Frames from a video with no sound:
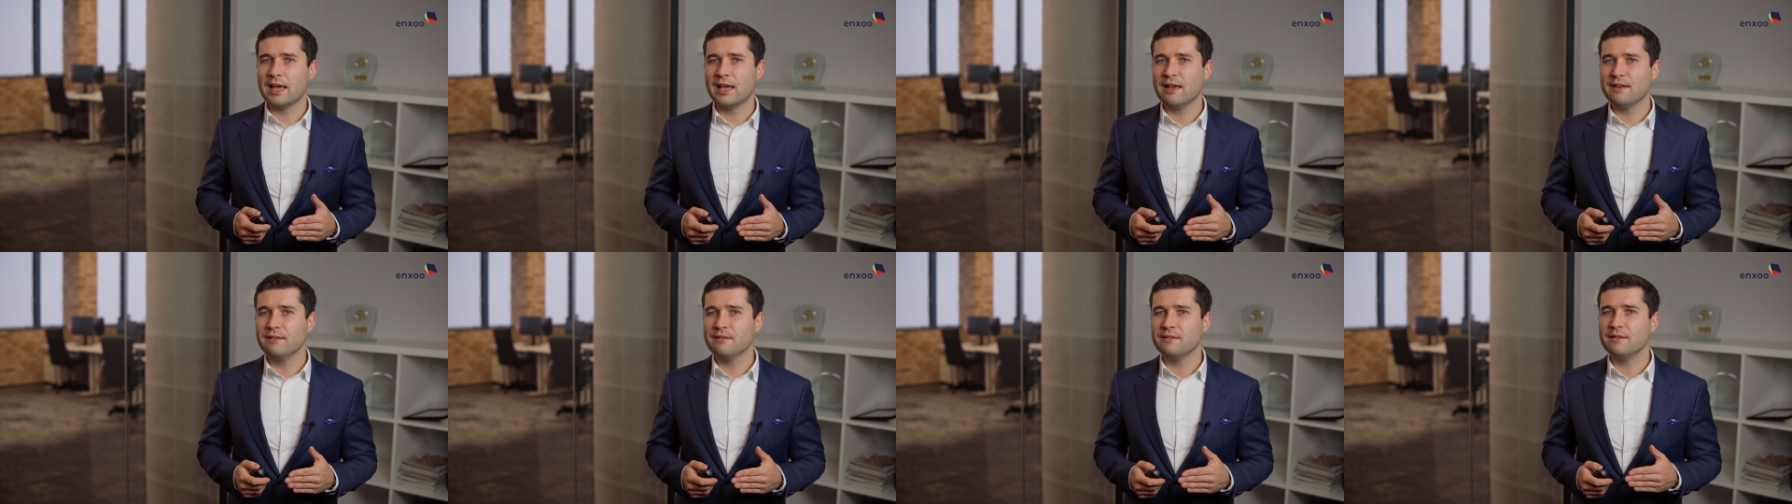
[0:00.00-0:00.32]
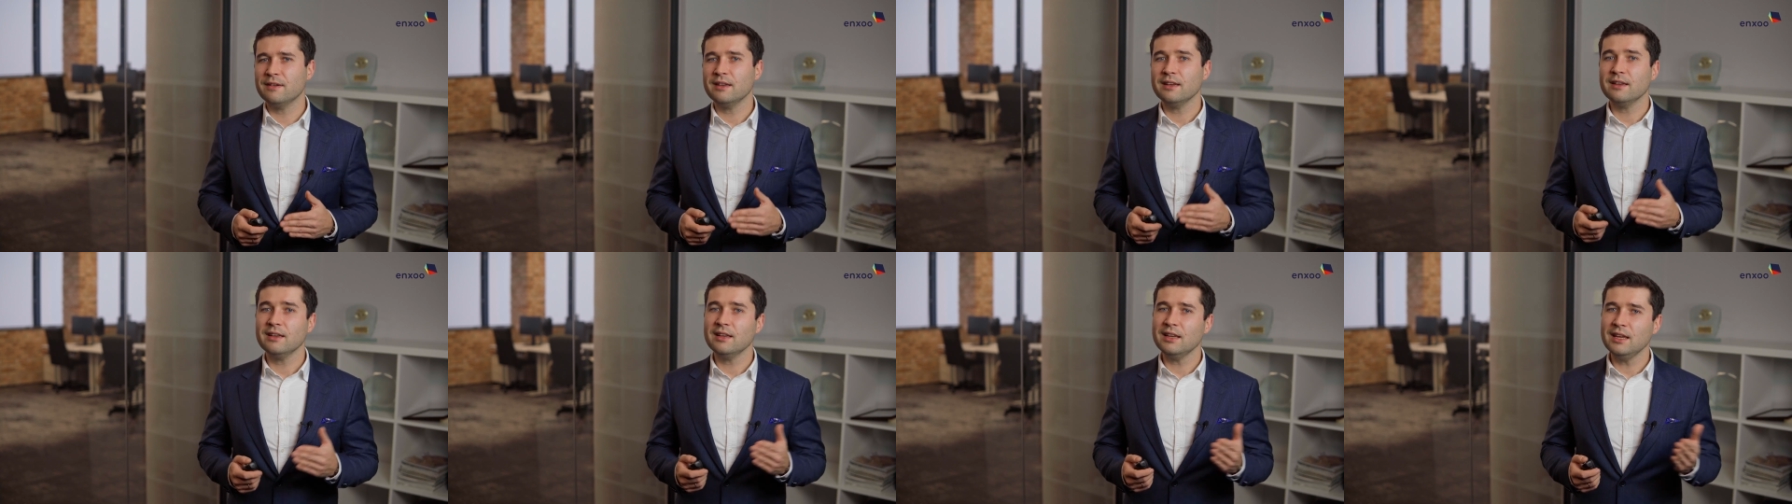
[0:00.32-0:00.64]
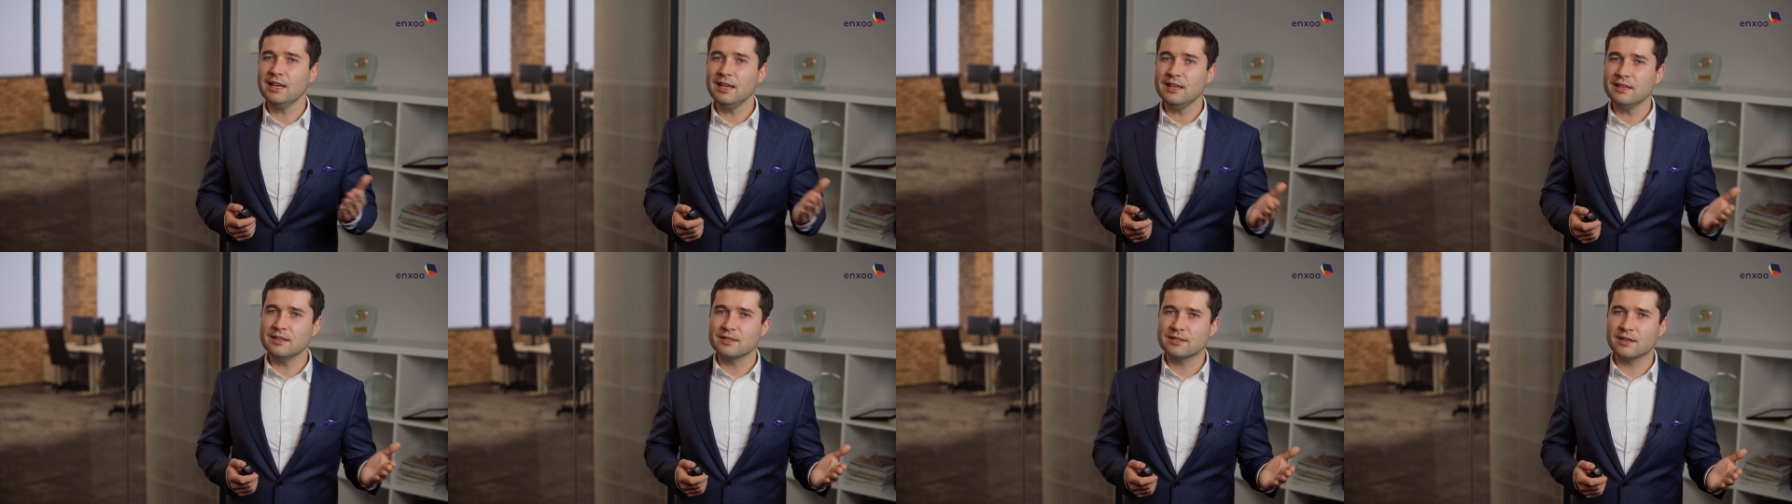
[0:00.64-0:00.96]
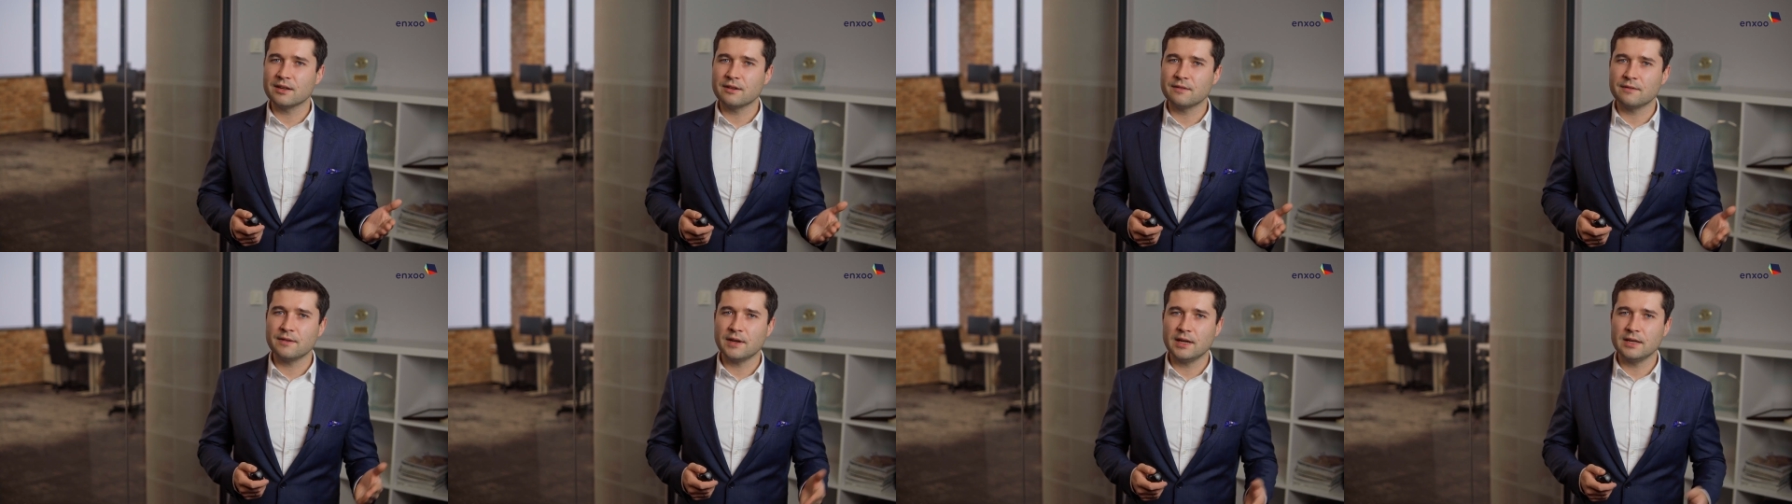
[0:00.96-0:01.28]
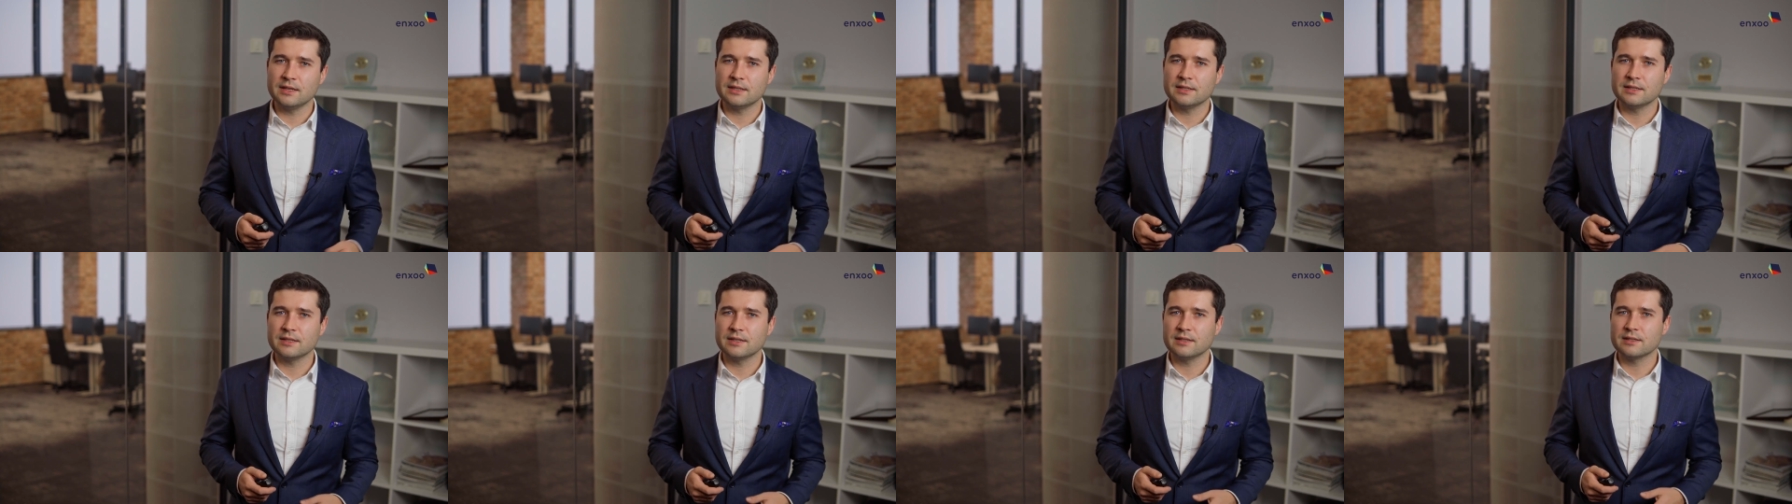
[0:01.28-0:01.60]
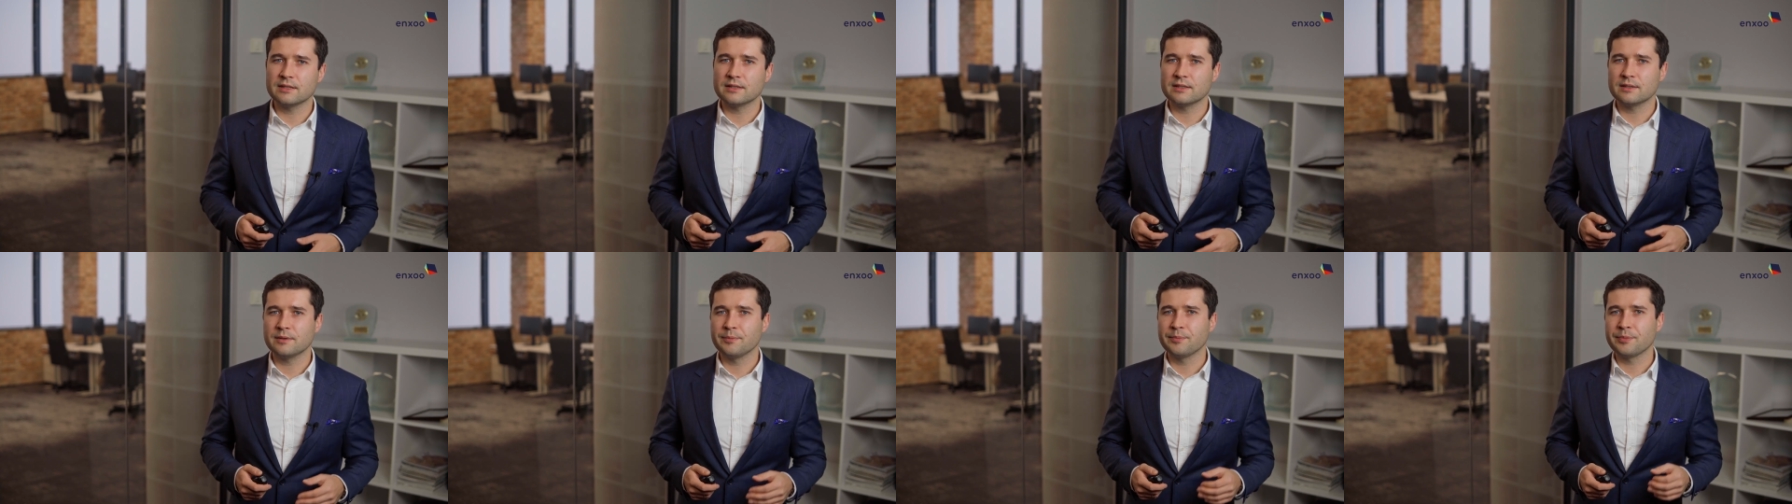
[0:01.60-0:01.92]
have interfaces.